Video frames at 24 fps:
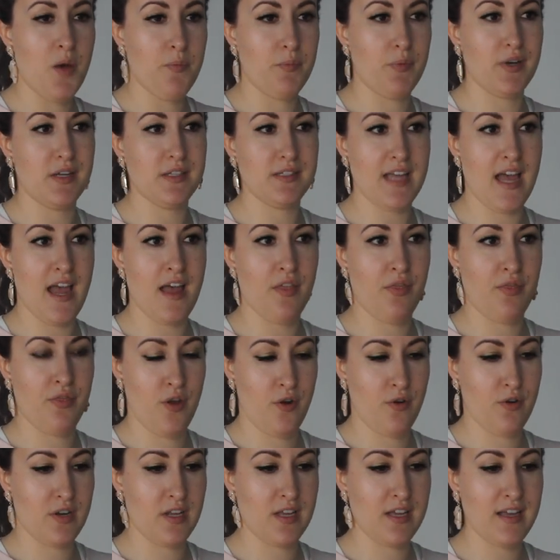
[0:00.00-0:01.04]
but at
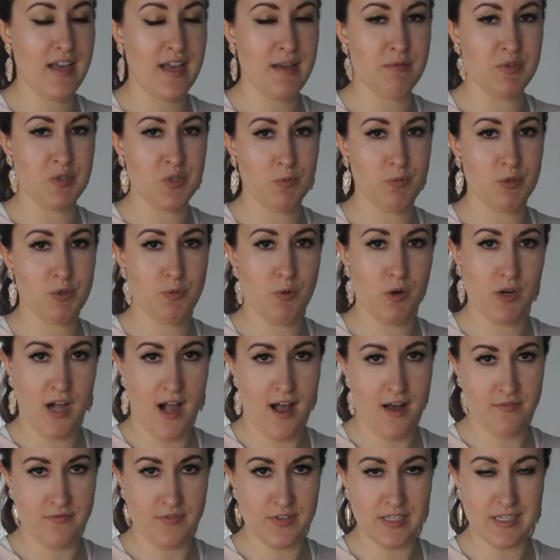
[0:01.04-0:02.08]
30, I'm so much more
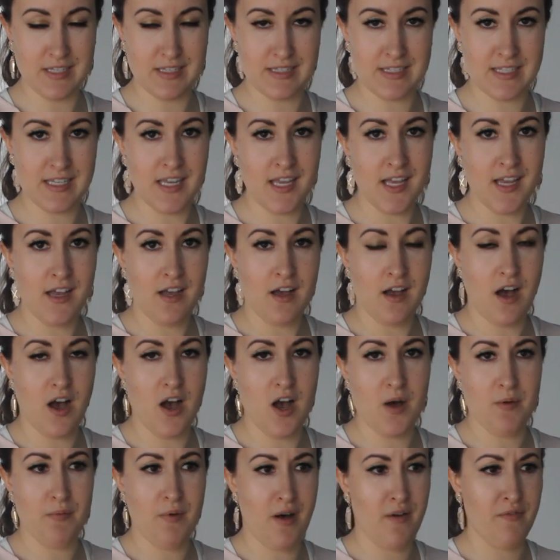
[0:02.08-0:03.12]
confident
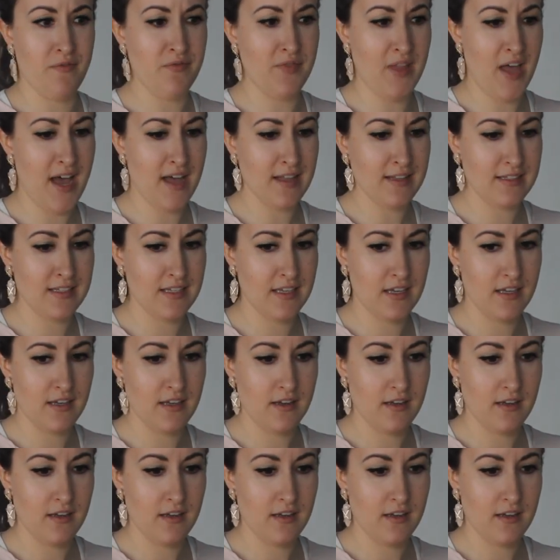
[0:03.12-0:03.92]
um, of not.